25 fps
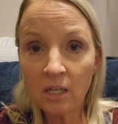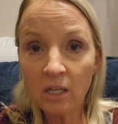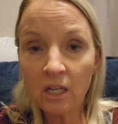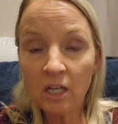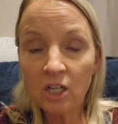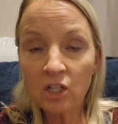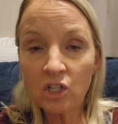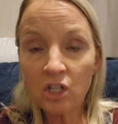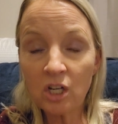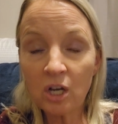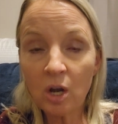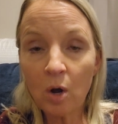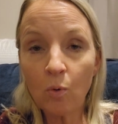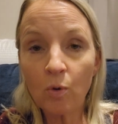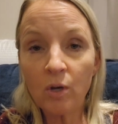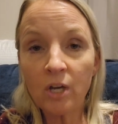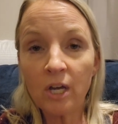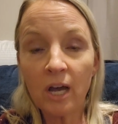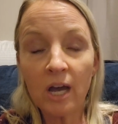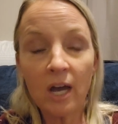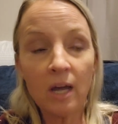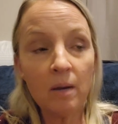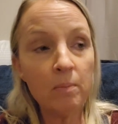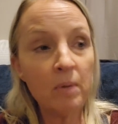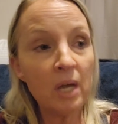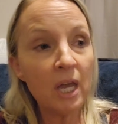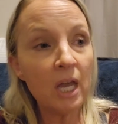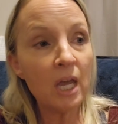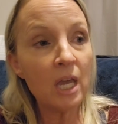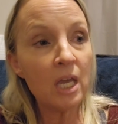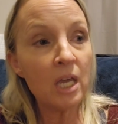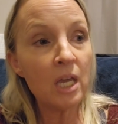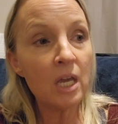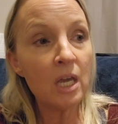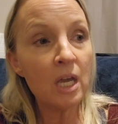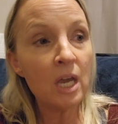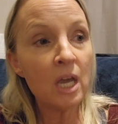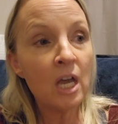Is she going to cut me?
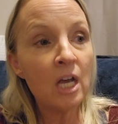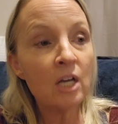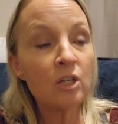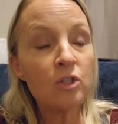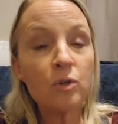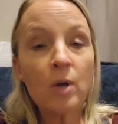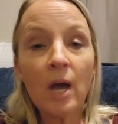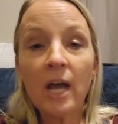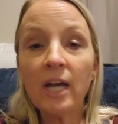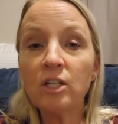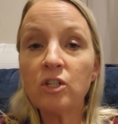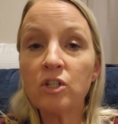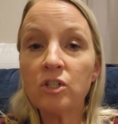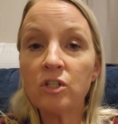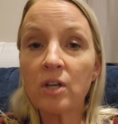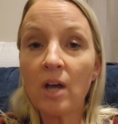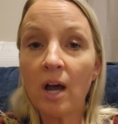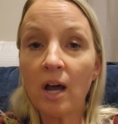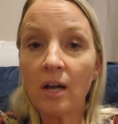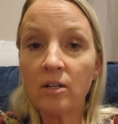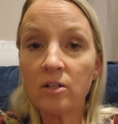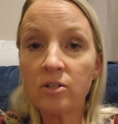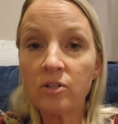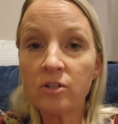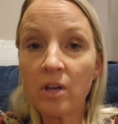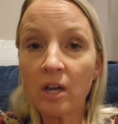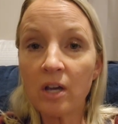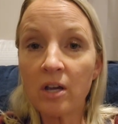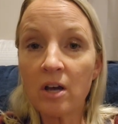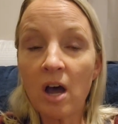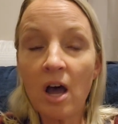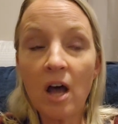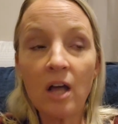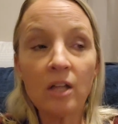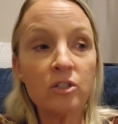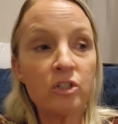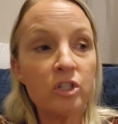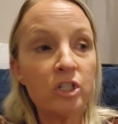So I had just gotten a
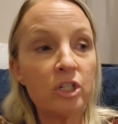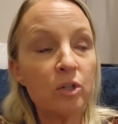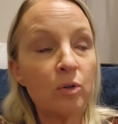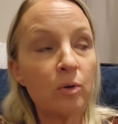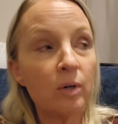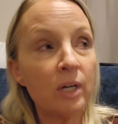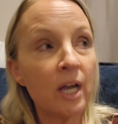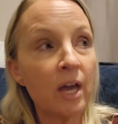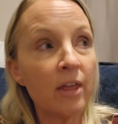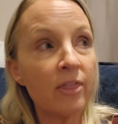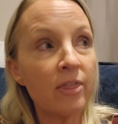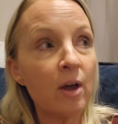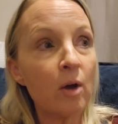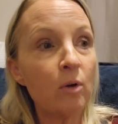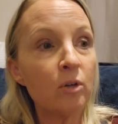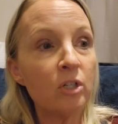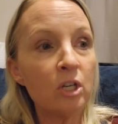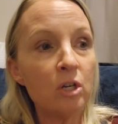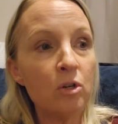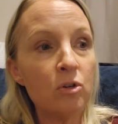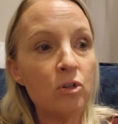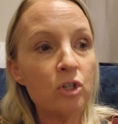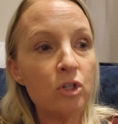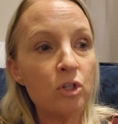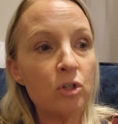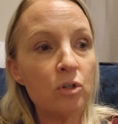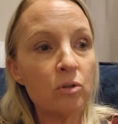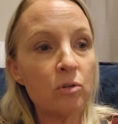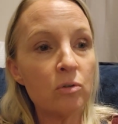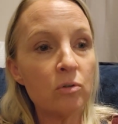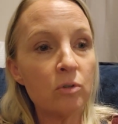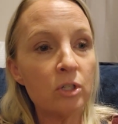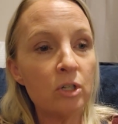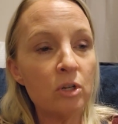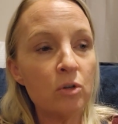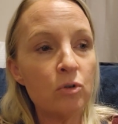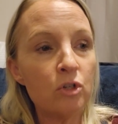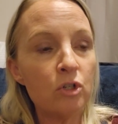psychology degree. I thought, use your,
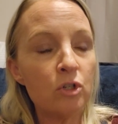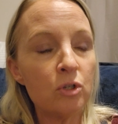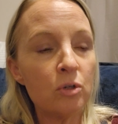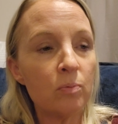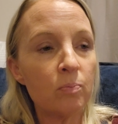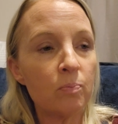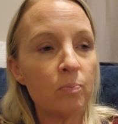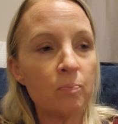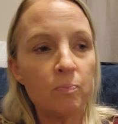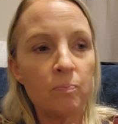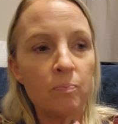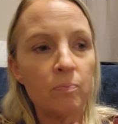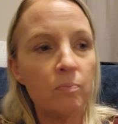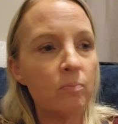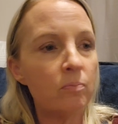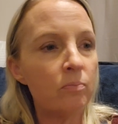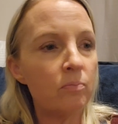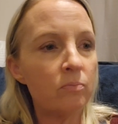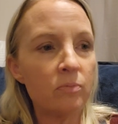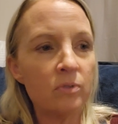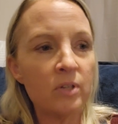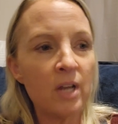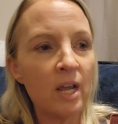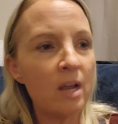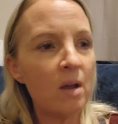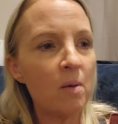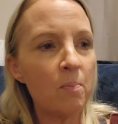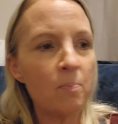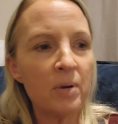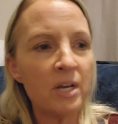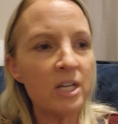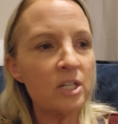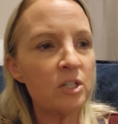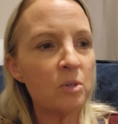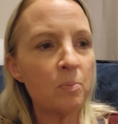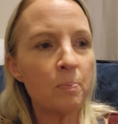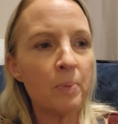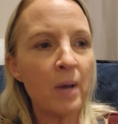use your damn
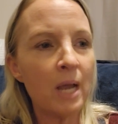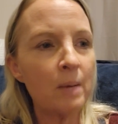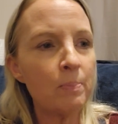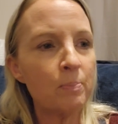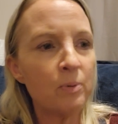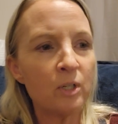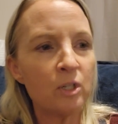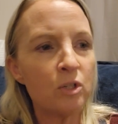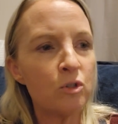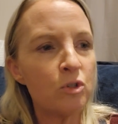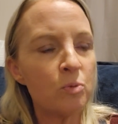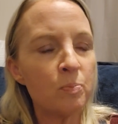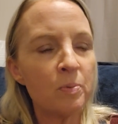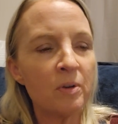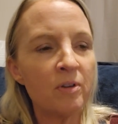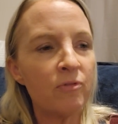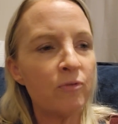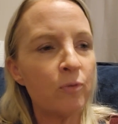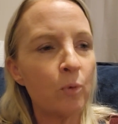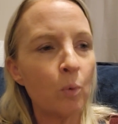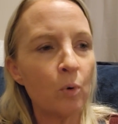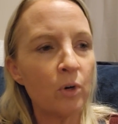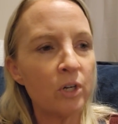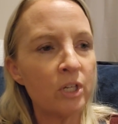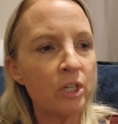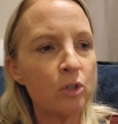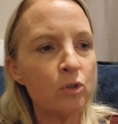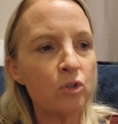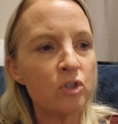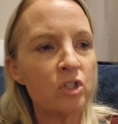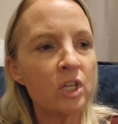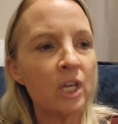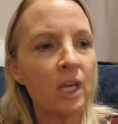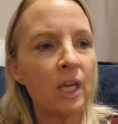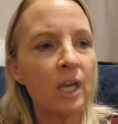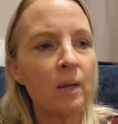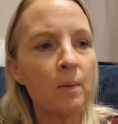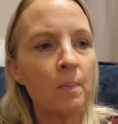piece of paper you spent four years
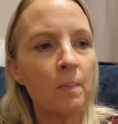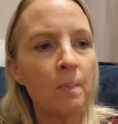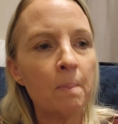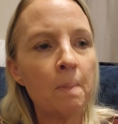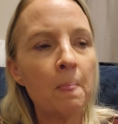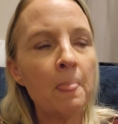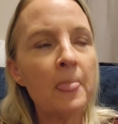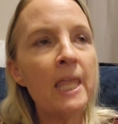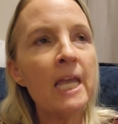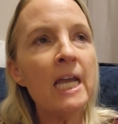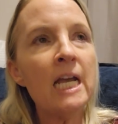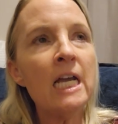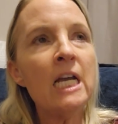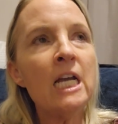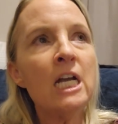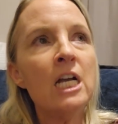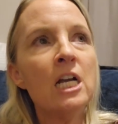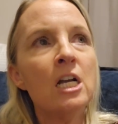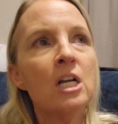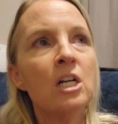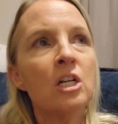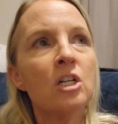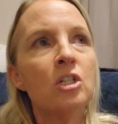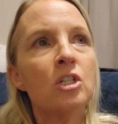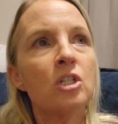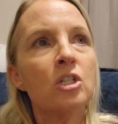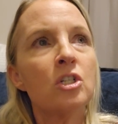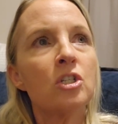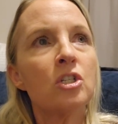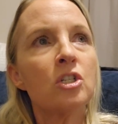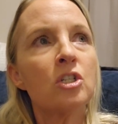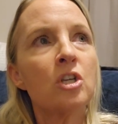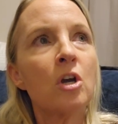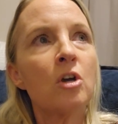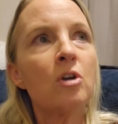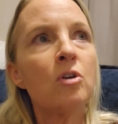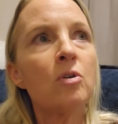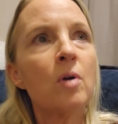getting.
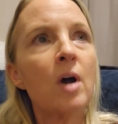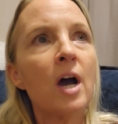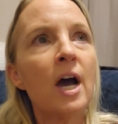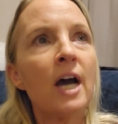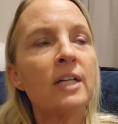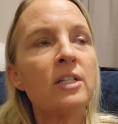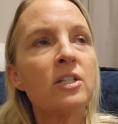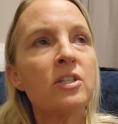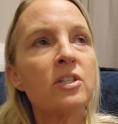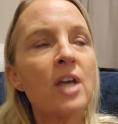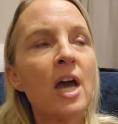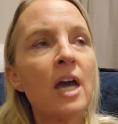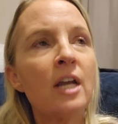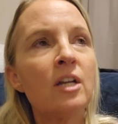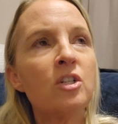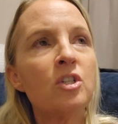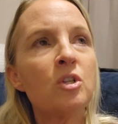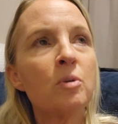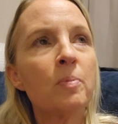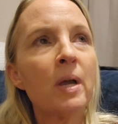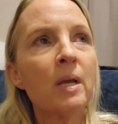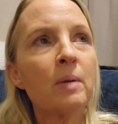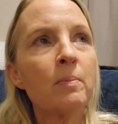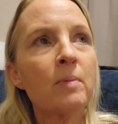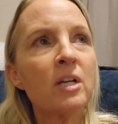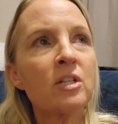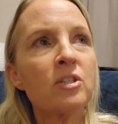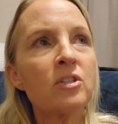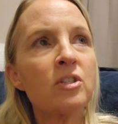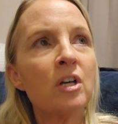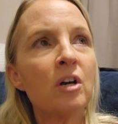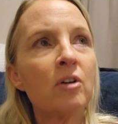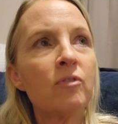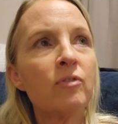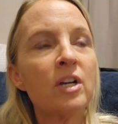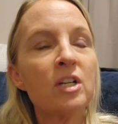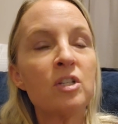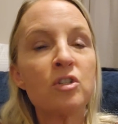So I decided to make
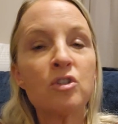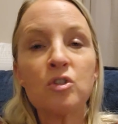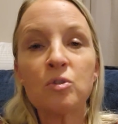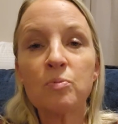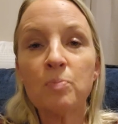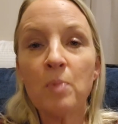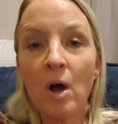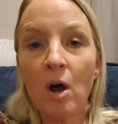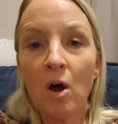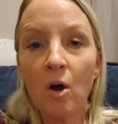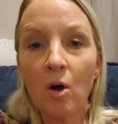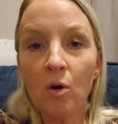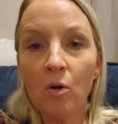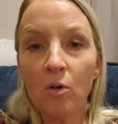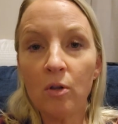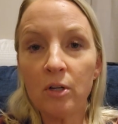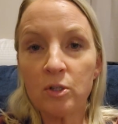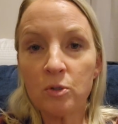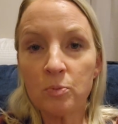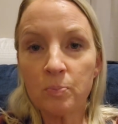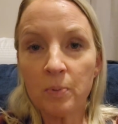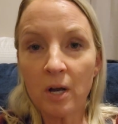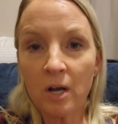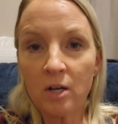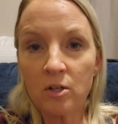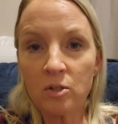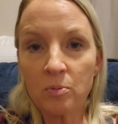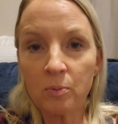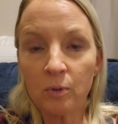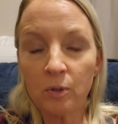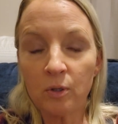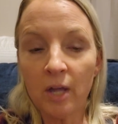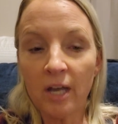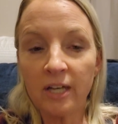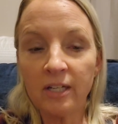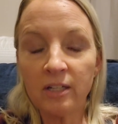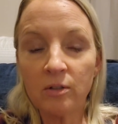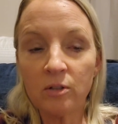myself as small as possible.
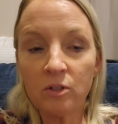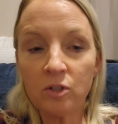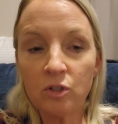Like,